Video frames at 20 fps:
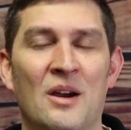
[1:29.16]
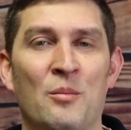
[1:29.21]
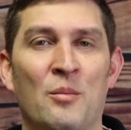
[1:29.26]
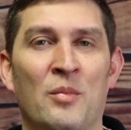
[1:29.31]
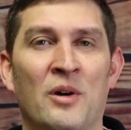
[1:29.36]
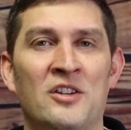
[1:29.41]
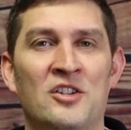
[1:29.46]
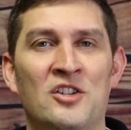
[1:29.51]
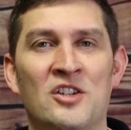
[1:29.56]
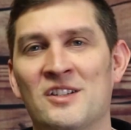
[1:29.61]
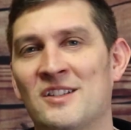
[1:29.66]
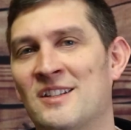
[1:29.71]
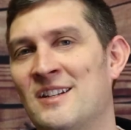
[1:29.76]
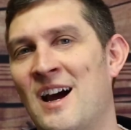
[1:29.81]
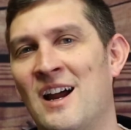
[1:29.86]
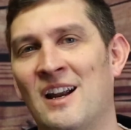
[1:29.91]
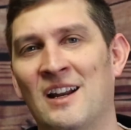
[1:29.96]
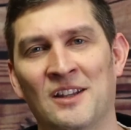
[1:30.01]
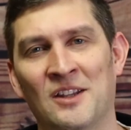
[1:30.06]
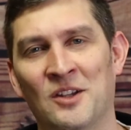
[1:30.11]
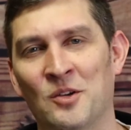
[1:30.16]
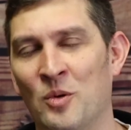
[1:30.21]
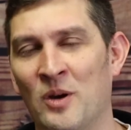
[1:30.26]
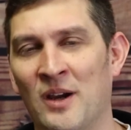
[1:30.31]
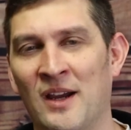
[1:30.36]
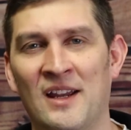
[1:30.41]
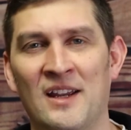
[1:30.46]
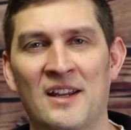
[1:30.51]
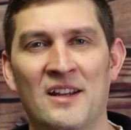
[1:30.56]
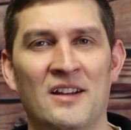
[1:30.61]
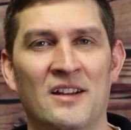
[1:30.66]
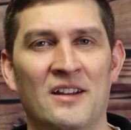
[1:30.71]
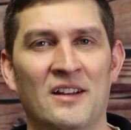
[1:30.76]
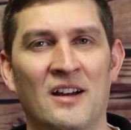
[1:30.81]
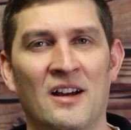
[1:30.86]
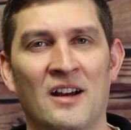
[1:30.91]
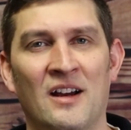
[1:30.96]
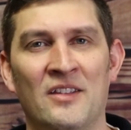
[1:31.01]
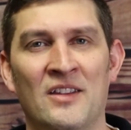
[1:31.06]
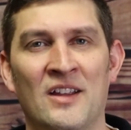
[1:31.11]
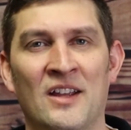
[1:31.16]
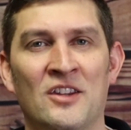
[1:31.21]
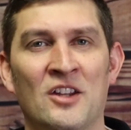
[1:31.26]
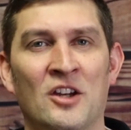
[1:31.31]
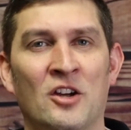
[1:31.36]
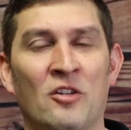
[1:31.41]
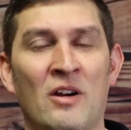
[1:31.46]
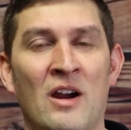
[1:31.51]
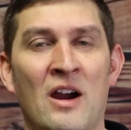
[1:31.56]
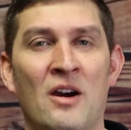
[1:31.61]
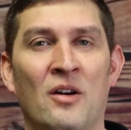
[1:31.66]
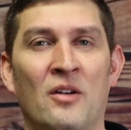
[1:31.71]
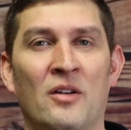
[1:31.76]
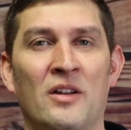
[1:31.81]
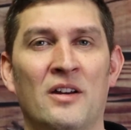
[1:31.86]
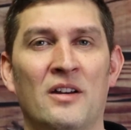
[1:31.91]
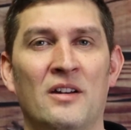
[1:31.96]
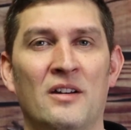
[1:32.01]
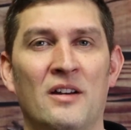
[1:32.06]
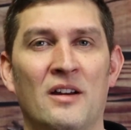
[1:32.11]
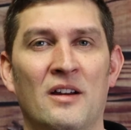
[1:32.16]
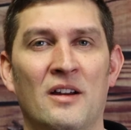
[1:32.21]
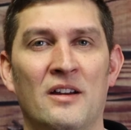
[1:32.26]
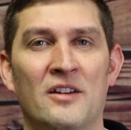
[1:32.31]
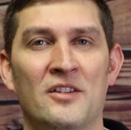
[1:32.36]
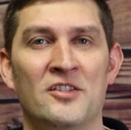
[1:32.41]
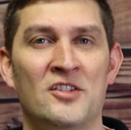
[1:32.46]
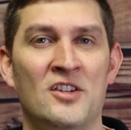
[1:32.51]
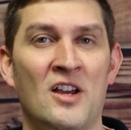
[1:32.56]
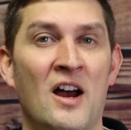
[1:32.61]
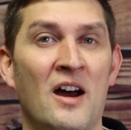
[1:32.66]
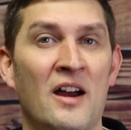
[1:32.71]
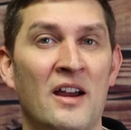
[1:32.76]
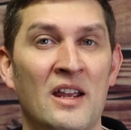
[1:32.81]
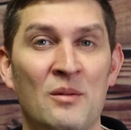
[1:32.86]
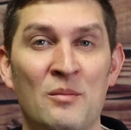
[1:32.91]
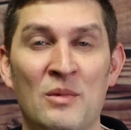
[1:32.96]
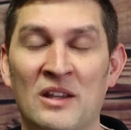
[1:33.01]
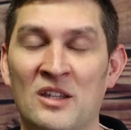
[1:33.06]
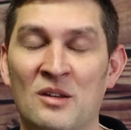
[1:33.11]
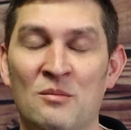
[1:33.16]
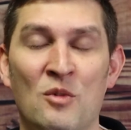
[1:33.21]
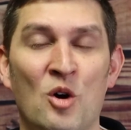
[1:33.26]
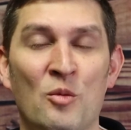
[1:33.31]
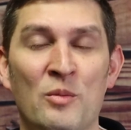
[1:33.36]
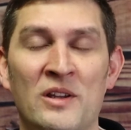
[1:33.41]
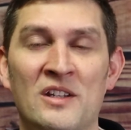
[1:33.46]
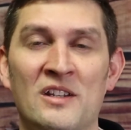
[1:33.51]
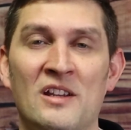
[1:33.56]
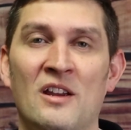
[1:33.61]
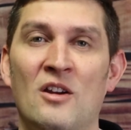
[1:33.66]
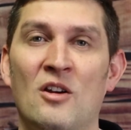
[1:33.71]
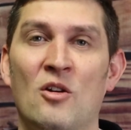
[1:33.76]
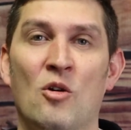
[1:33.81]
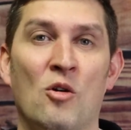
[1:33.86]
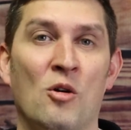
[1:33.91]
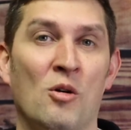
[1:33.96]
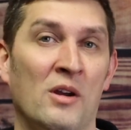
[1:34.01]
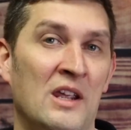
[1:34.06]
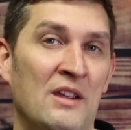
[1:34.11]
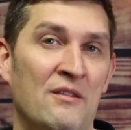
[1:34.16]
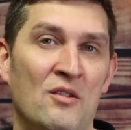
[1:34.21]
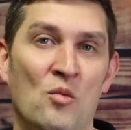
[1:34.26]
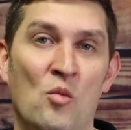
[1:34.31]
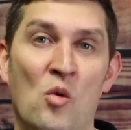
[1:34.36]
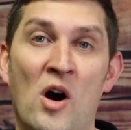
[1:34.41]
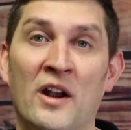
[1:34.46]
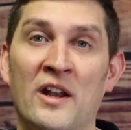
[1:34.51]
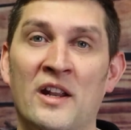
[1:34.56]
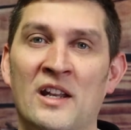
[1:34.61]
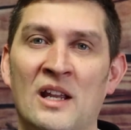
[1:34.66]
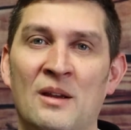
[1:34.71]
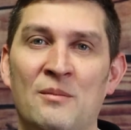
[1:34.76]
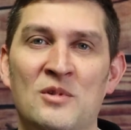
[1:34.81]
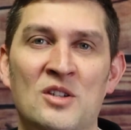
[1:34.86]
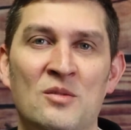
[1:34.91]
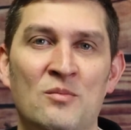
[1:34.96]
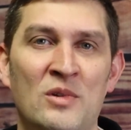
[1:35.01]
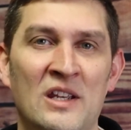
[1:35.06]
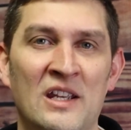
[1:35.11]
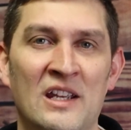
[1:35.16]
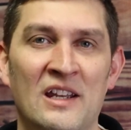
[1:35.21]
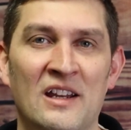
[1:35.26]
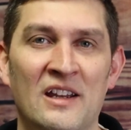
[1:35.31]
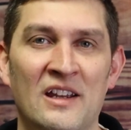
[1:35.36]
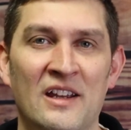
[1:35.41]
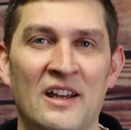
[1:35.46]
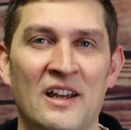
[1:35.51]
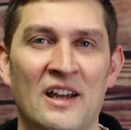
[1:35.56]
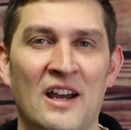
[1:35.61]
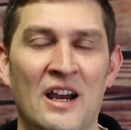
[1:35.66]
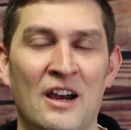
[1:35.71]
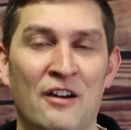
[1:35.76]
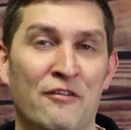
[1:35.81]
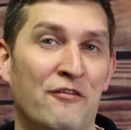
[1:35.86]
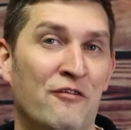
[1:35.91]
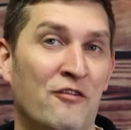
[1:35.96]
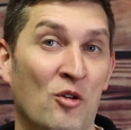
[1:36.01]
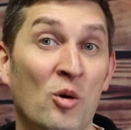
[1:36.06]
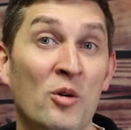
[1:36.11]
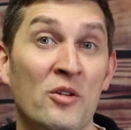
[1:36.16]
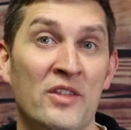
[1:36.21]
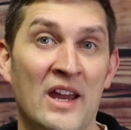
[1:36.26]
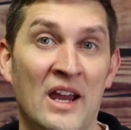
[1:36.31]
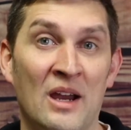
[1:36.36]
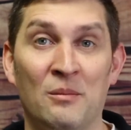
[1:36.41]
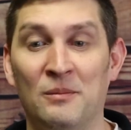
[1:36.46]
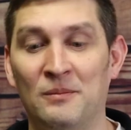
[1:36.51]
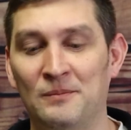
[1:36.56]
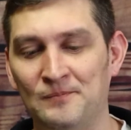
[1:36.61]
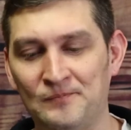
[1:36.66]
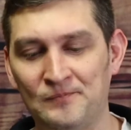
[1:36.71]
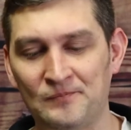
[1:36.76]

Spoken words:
but just not in the way that the crowd saw him at the moment or even wanted him to be for them.